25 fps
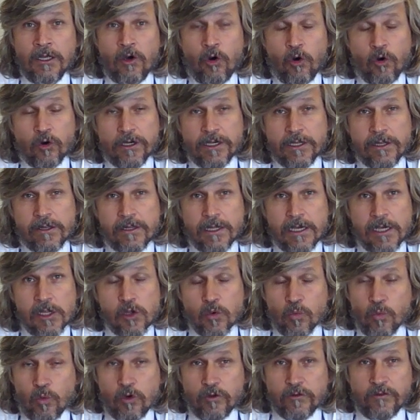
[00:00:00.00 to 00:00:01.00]

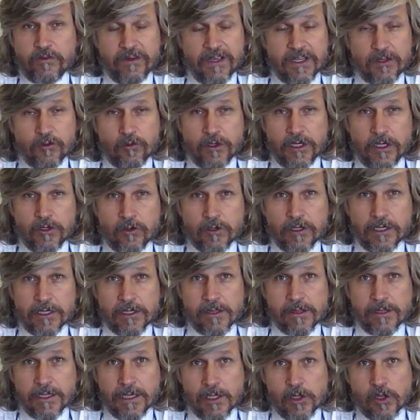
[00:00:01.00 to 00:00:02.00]
Organization, World Fair Trade
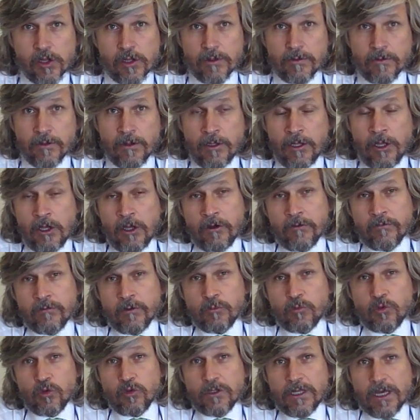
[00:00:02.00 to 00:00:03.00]
Organization
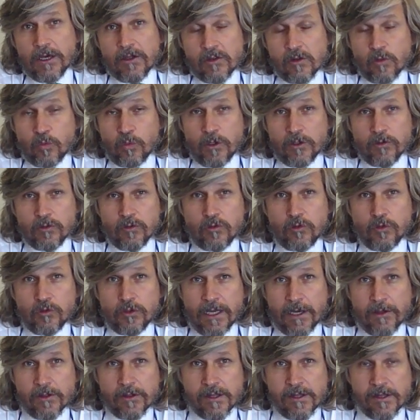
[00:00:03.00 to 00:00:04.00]
from 2001 to
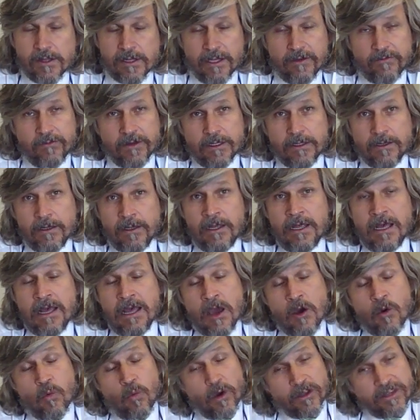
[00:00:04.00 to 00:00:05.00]
2007.
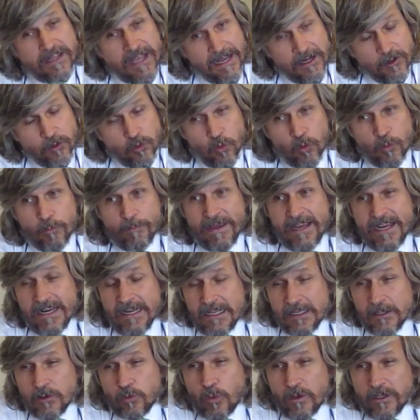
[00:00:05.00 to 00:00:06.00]
What I do
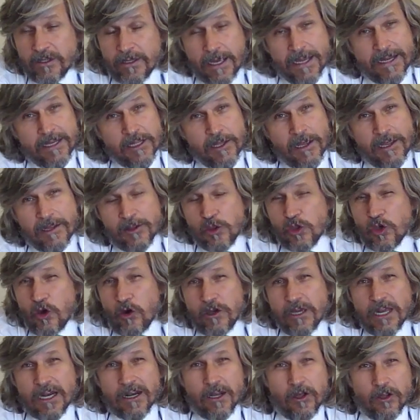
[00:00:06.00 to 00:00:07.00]
mainly and what I
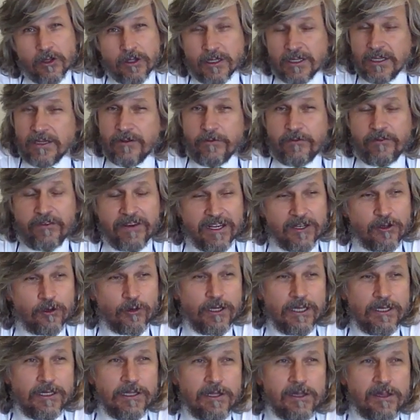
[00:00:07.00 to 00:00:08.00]
enjoy a lot in Fair
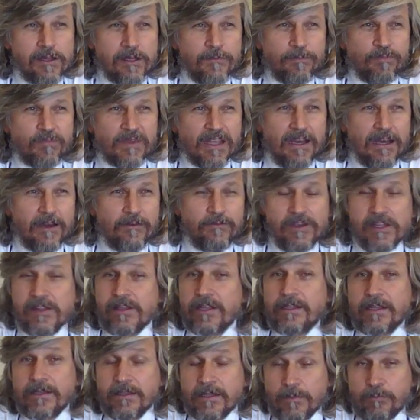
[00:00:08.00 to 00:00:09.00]
Trade is
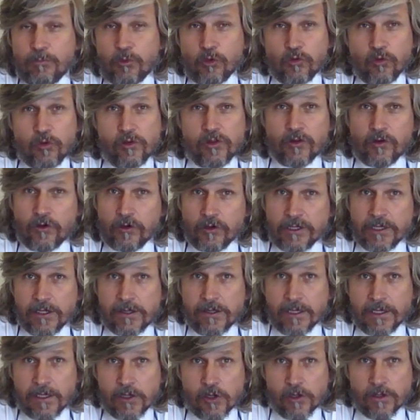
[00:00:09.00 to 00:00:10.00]
visiting the producer
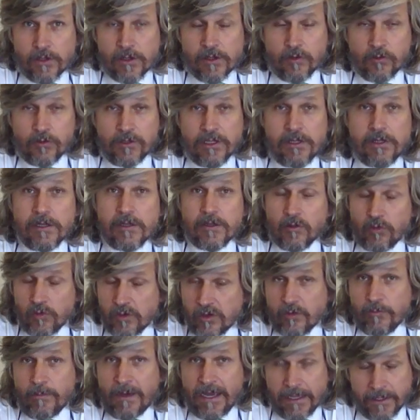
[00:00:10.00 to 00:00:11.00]
organization. So this is
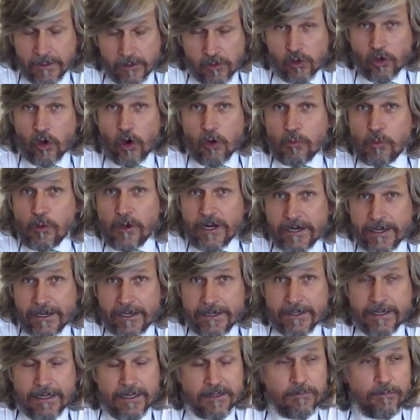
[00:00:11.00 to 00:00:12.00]
also my job where
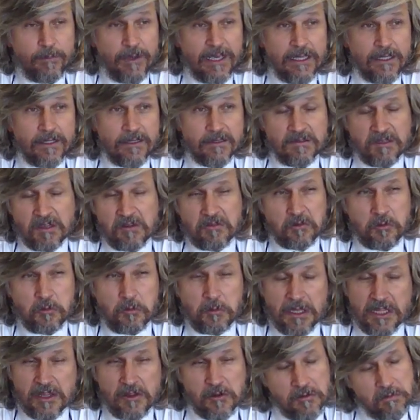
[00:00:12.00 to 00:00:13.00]
I get paid, not too
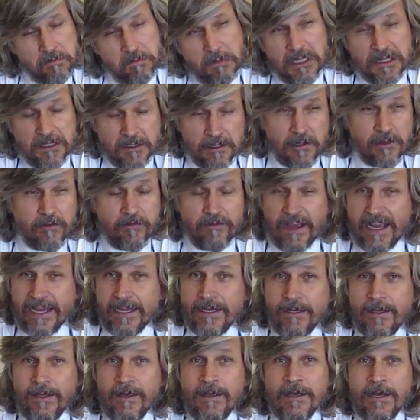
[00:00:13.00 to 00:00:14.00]
much, but it's
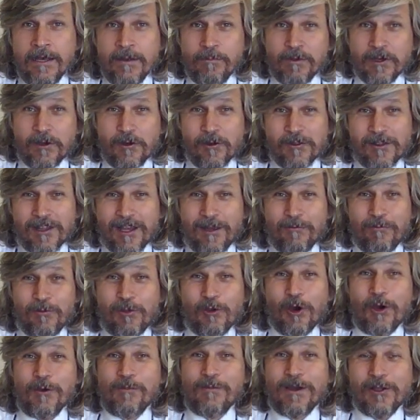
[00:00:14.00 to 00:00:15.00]
fine because I
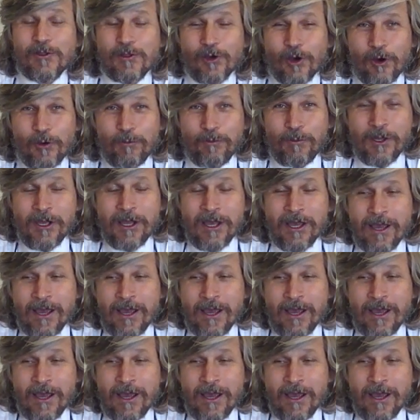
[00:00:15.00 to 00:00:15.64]
enjoy my job.